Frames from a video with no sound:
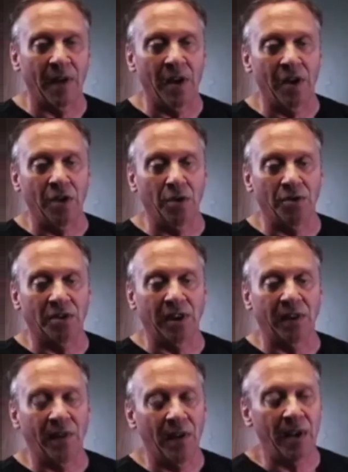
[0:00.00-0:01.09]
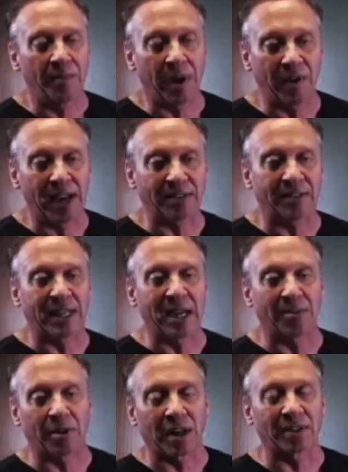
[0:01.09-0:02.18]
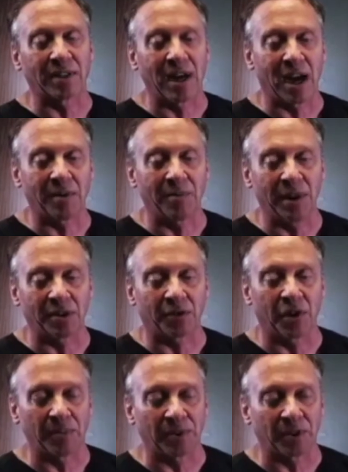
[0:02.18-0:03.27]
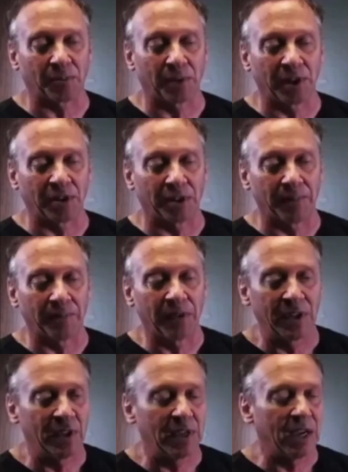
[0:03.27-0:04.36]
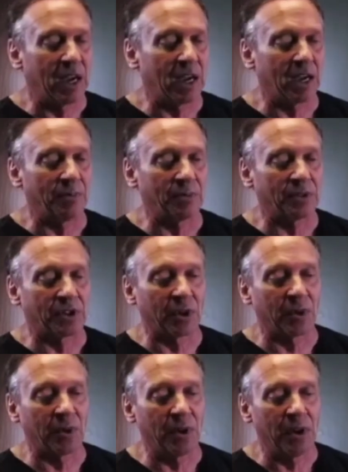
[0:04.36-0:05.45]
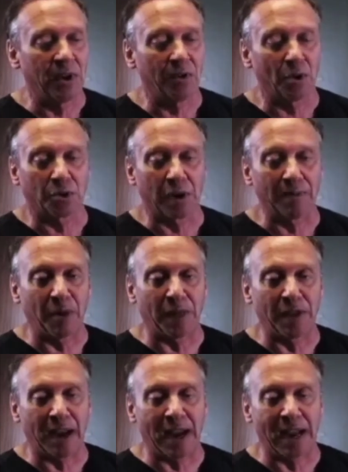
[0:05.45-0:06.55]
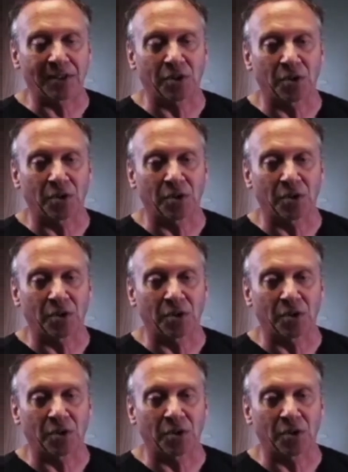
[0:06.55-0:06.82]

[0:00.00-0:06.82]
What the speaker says: using periacetabular osteotomies for hip dysplasia. So those are, I think I answered the